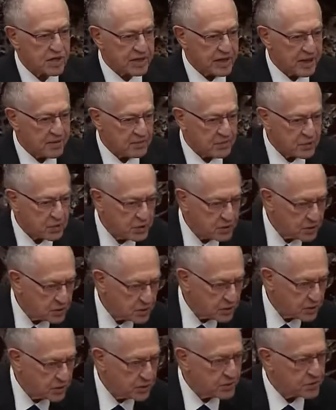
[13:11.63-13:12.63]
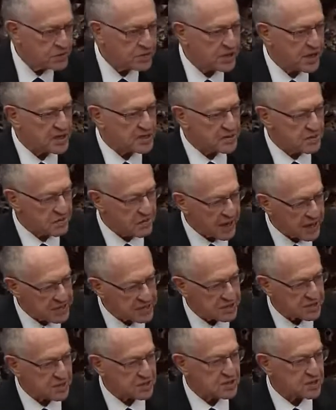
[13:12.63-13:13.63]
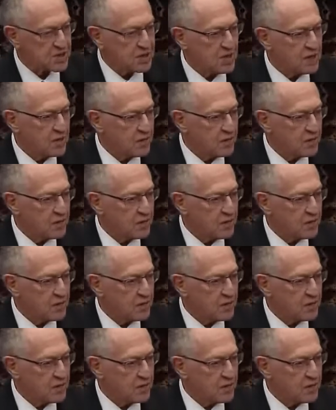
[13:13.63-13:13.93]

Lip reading: can be used as a basis